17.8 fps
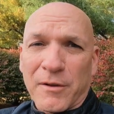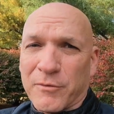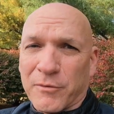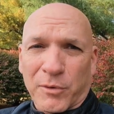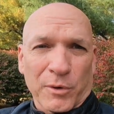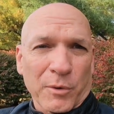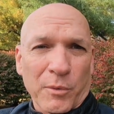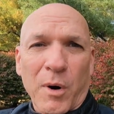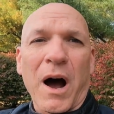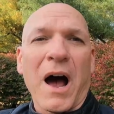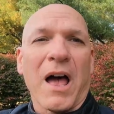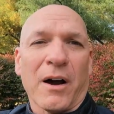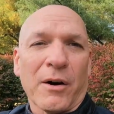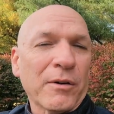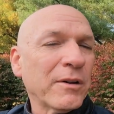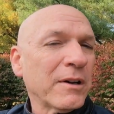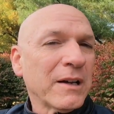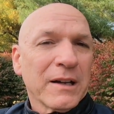for a
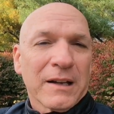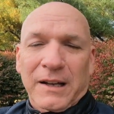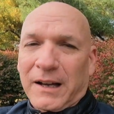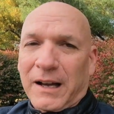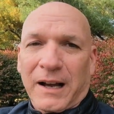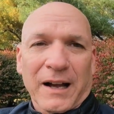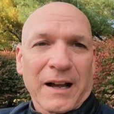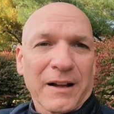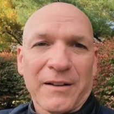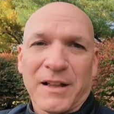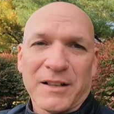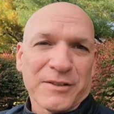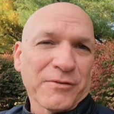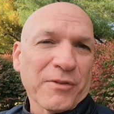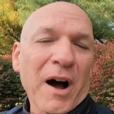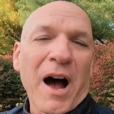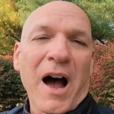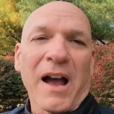while.
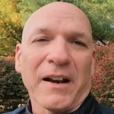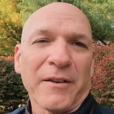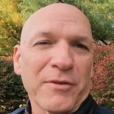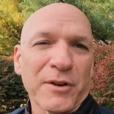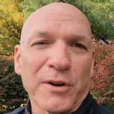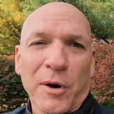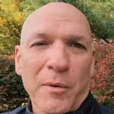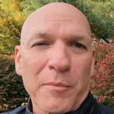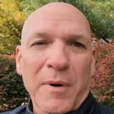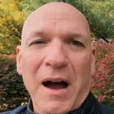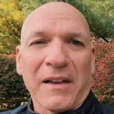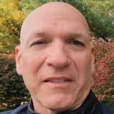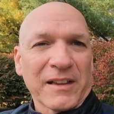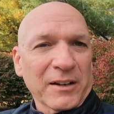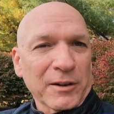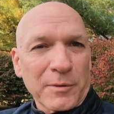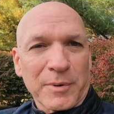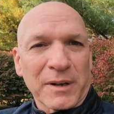It's fine if you don't
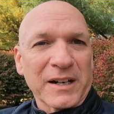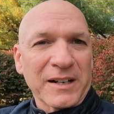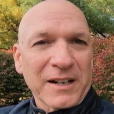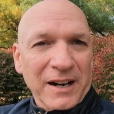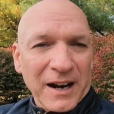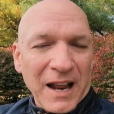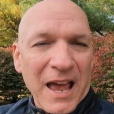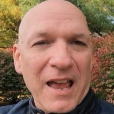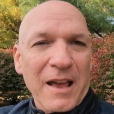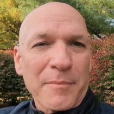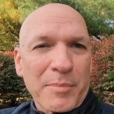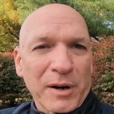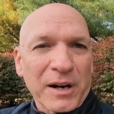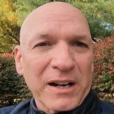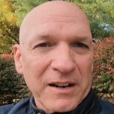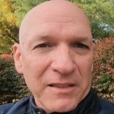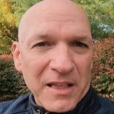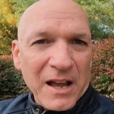mind that little bit of delay of
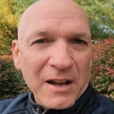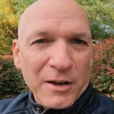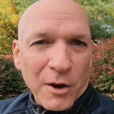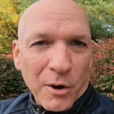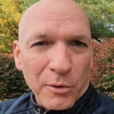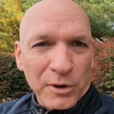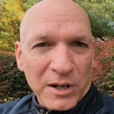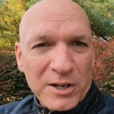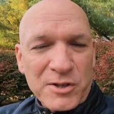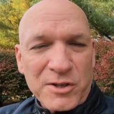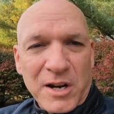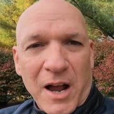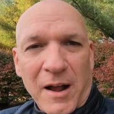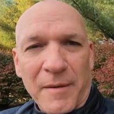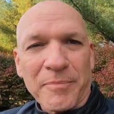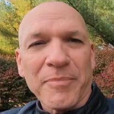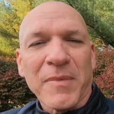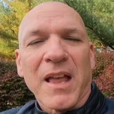putting in that code each
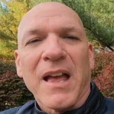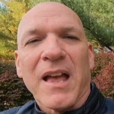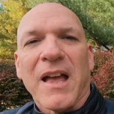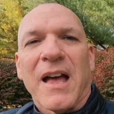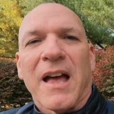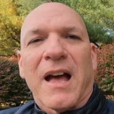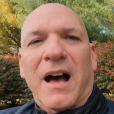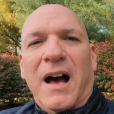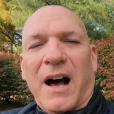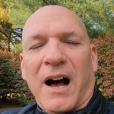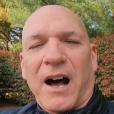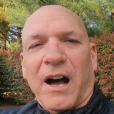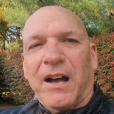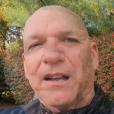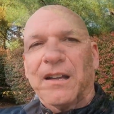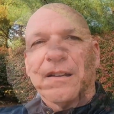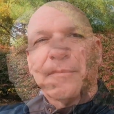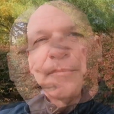time.
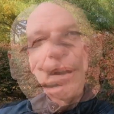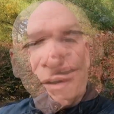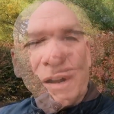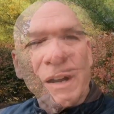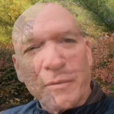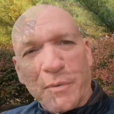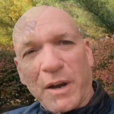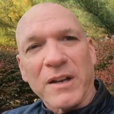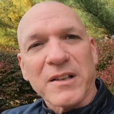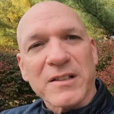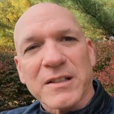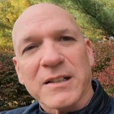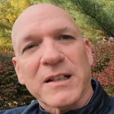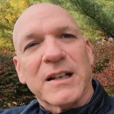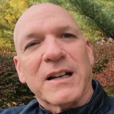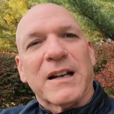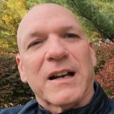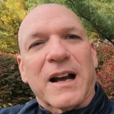So anyways,
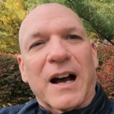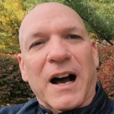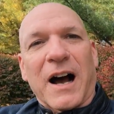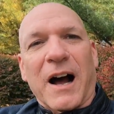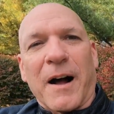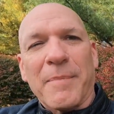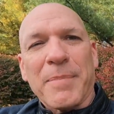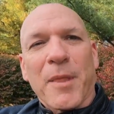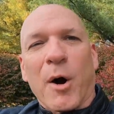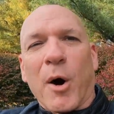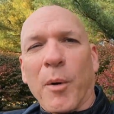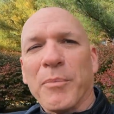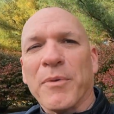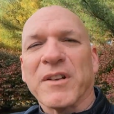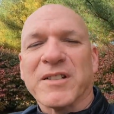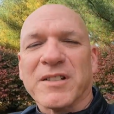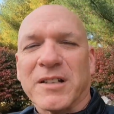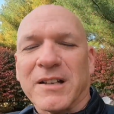hope
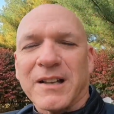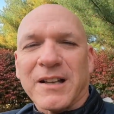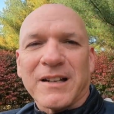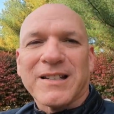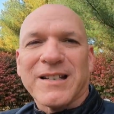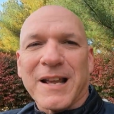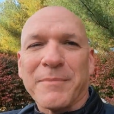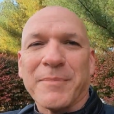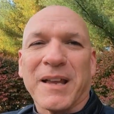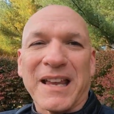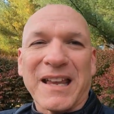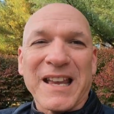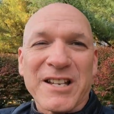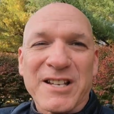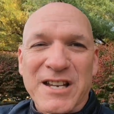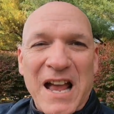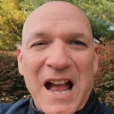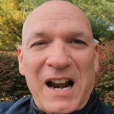this tip can
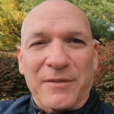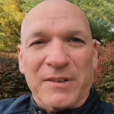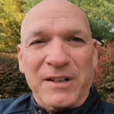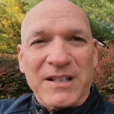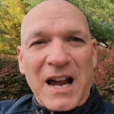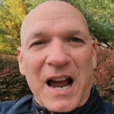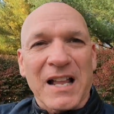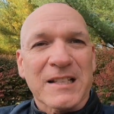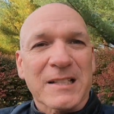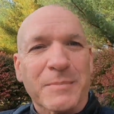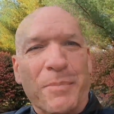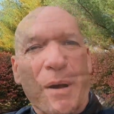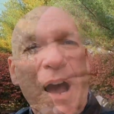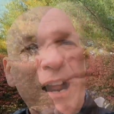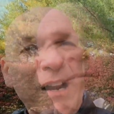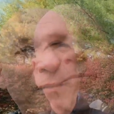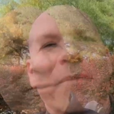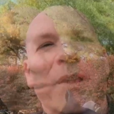get you out of a tight
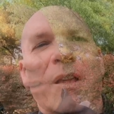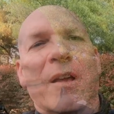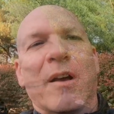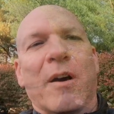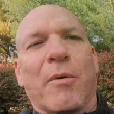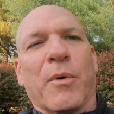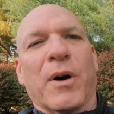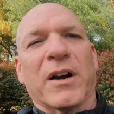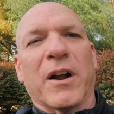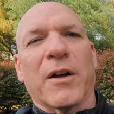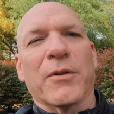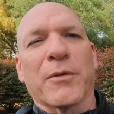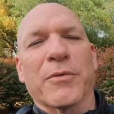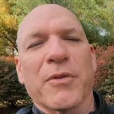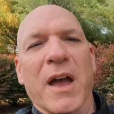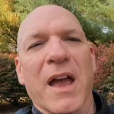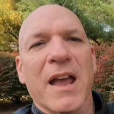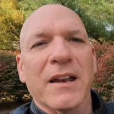spot. If you did. One other
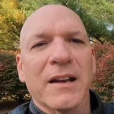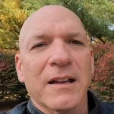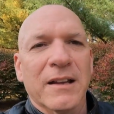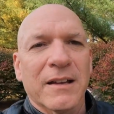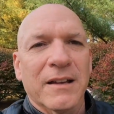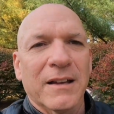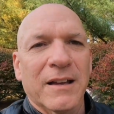thing,